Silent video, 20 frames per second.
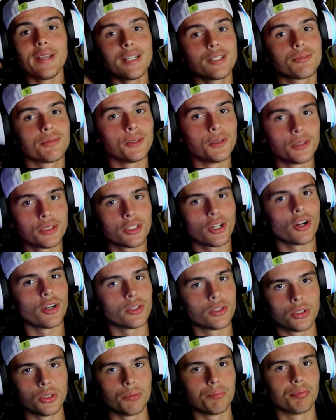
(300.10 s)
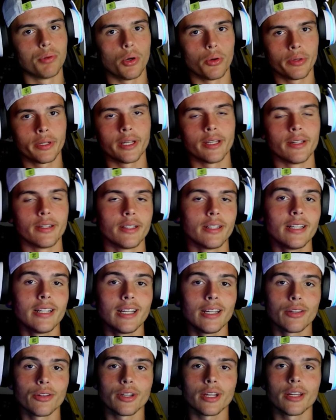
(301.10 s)
Beast fruits are too broken.
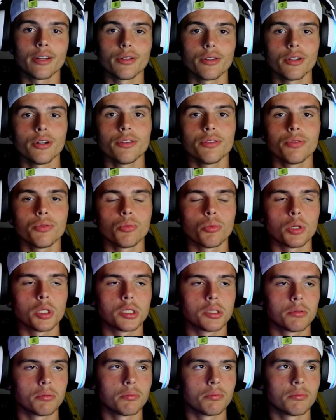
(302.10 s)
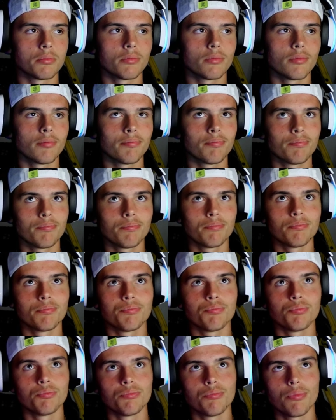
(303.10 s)
Either get nerf, which
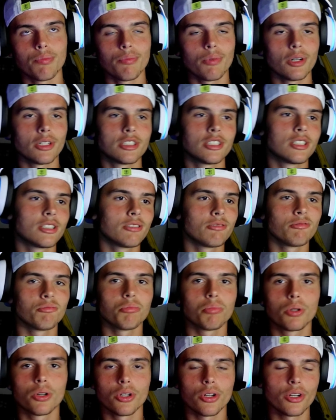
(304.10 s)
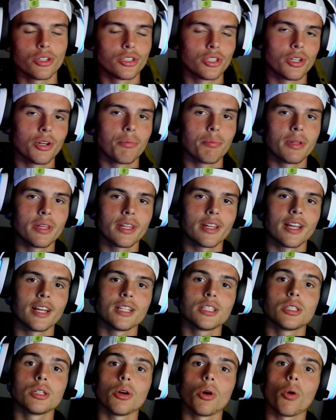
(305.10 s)
which could, shouldn't be the
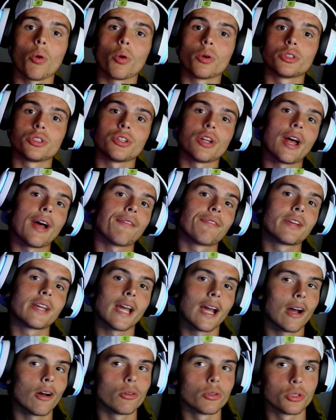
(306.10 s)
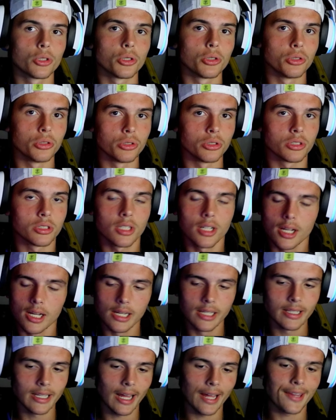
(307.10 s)
case, or should have counters.
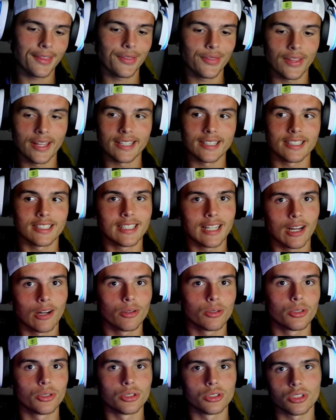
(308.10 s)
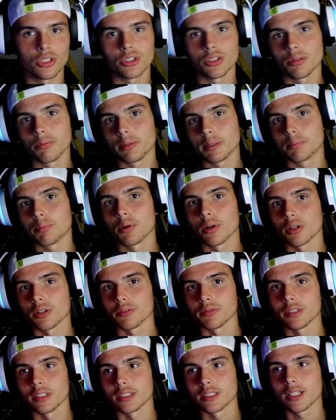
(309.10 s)
I think counters are the big
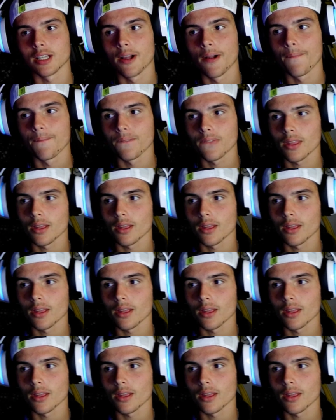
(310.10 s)
part of this.